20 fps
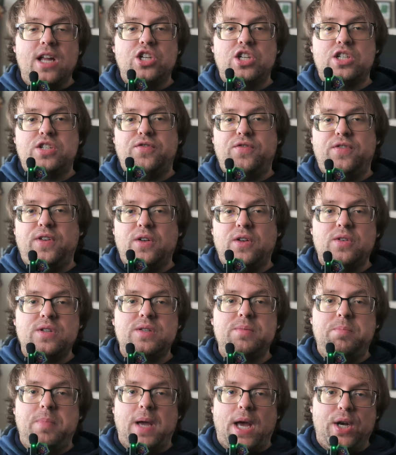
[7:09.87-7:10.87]
just
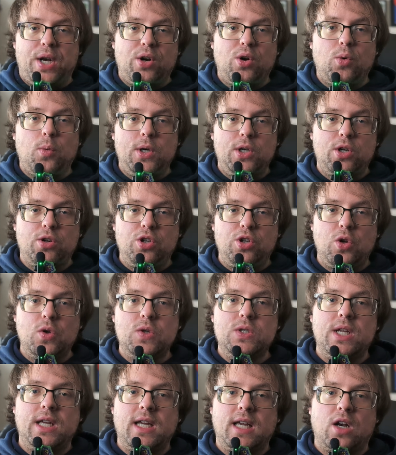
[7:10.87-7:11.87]
feels better when you're
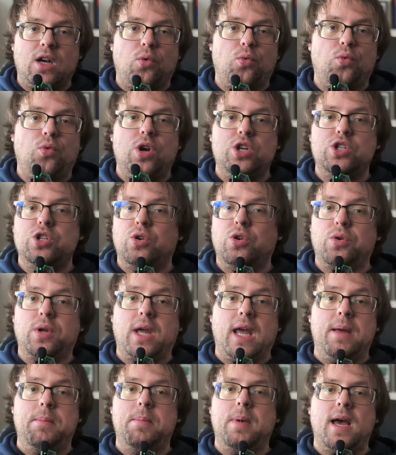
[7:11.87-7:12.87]
using an original
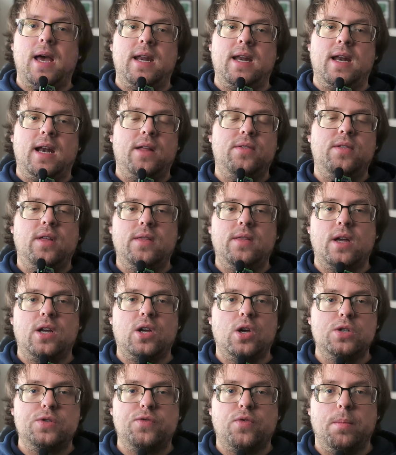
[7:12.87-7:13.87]
gamepad. And I think that
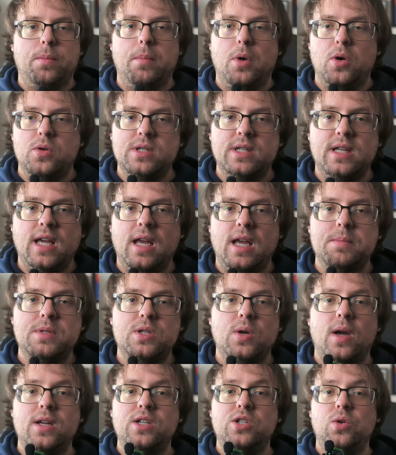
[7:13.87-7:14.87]
goes for most games.
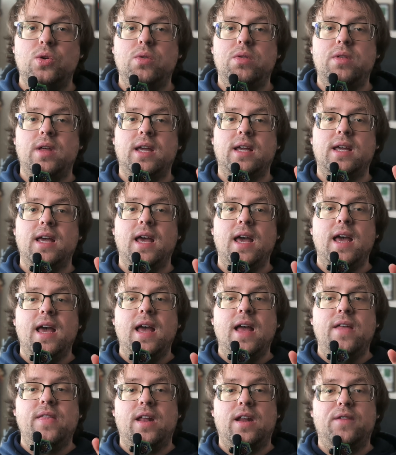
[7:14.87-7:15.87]
So I do think
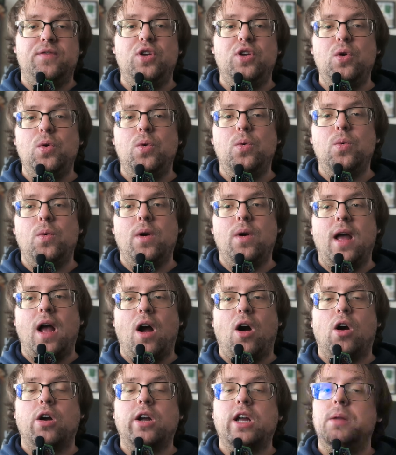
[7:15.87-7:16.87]
that if you are